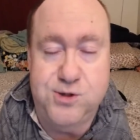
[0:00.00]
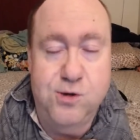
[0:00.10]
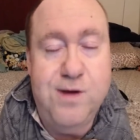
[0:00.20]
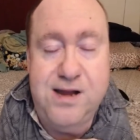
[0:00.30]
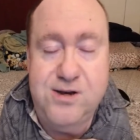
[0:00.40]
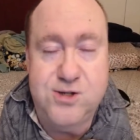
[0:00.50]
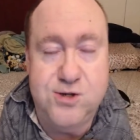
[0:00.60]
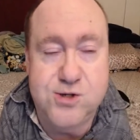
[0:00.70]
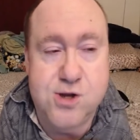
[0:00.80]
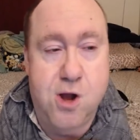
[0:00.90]

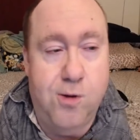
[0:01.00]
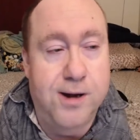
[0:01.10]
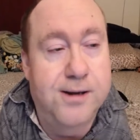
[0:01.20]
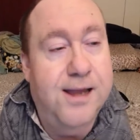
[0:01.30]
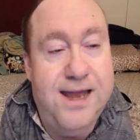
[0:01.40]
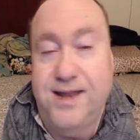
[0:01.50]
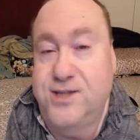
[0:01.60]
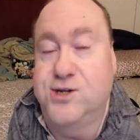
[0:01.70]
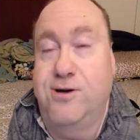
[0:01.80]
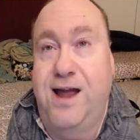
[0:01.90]
registers going, and
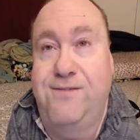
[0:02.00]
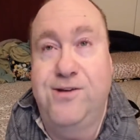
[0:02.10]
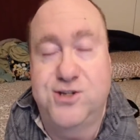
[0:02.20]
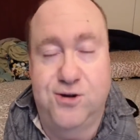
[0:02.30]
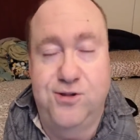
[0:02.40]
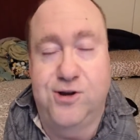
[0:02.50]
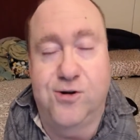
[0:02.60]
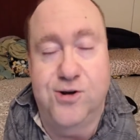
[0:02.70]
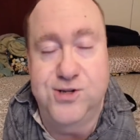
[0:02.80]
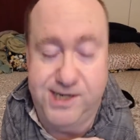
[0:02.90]
so the
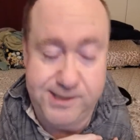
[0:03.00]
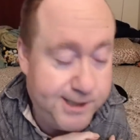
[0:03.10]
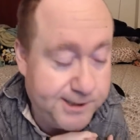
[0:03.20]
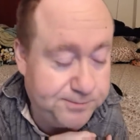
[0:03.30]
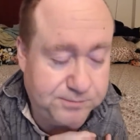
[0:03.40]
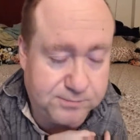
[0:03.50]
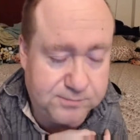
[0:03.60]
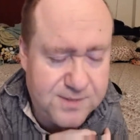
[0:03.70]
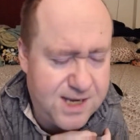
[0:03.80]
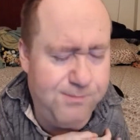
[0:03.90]
girls that are,
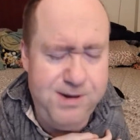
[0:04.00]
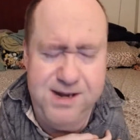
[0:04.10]
I mean,